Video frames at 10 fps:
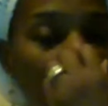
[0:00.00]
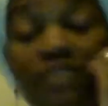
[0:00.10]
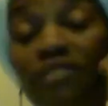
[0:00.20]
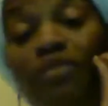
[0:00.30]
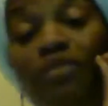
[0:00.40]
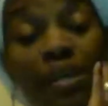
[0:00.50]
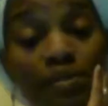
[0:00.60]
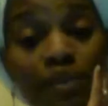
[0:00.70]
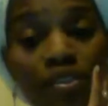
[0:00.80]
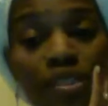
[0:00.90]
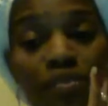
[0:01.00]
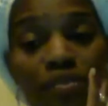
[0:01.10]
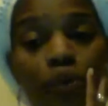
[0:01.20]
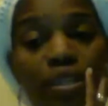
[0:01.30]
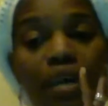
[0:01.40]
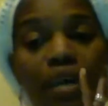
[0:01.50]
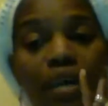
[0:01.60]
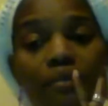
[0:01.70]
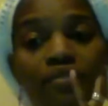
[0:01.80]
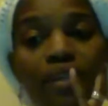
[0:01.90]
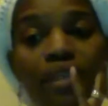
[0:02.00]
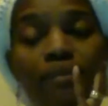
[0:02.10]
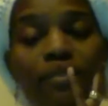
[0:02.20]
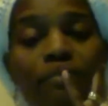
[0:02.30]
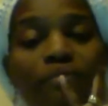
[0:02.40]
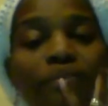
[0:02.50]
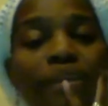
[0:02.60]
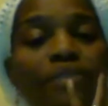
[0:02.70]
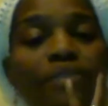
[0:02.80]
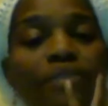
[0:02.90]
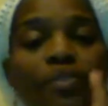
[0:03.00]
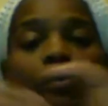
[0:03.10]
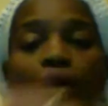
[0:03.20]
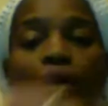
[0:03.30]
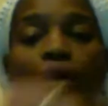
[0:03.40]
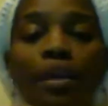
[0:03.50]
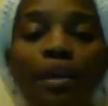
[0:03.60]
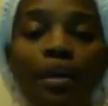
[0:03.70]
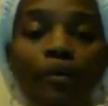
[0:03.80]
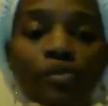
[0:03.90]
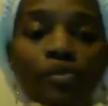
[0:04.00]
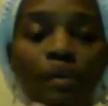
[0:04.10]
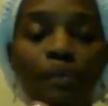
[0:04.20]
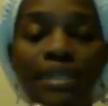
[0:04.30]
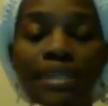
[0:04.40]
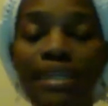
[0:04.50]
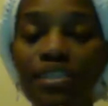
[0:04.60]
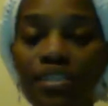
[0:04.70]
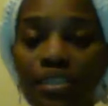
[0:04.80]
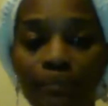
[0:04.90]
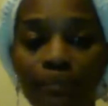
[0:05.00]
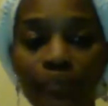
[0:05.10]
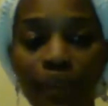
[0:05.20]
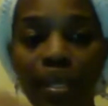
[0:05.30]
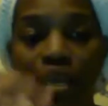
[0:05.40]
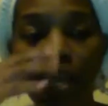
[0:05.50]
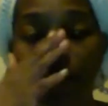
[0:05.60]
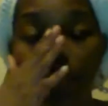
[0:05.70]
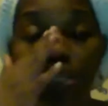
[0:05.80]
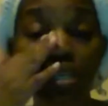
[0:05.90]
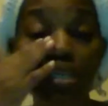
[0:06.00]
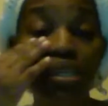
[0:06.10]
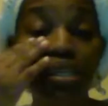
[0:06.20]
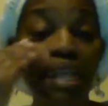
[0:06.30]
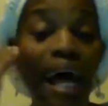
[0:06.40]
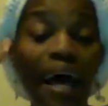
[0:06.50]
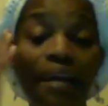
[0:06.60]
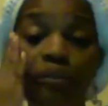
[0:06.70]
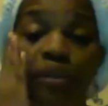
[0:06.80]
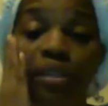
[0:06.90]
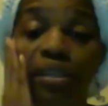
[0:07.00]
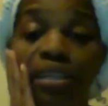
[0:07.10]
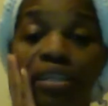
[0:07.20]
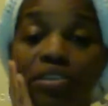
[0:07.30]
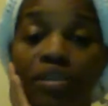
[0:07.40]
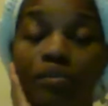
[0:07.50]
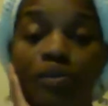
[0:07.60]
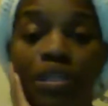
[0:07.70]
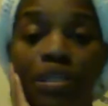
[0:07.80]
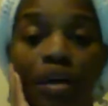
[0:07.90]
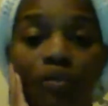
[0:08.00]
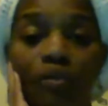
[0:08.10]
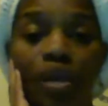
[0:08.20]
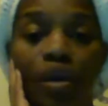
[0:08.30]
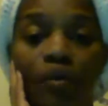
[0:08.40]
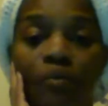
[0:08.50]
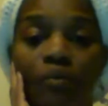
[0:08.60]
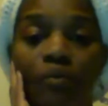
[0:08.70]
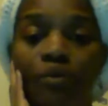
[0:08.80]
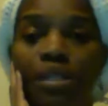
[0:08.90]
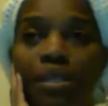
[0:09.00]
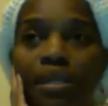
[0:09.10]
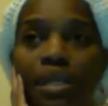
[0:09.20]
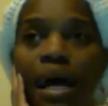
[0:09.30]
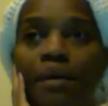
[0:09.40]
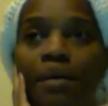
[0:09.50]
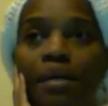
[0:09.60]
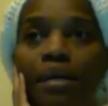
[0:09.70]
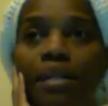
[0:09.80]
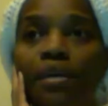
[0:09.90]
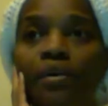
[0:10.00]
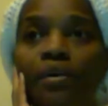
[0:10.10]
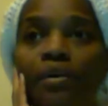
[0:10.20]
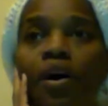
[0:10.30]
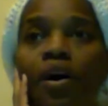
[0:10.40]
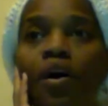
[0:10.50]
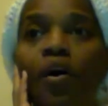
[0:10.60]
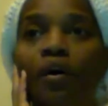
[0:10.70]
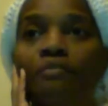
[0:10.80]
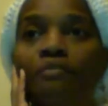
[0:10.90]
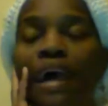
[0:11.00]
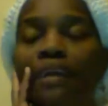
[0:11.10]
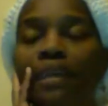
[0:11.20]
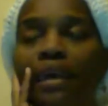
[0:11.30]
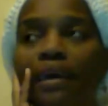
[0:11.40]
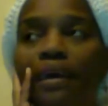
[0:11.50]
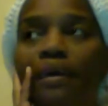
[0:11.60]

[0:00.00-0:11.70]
this brings me to this point that I was feeling was a very interesting point, was addiction. And we deal a lot with addiction, and we really don't know it. We really are not clear on the fact that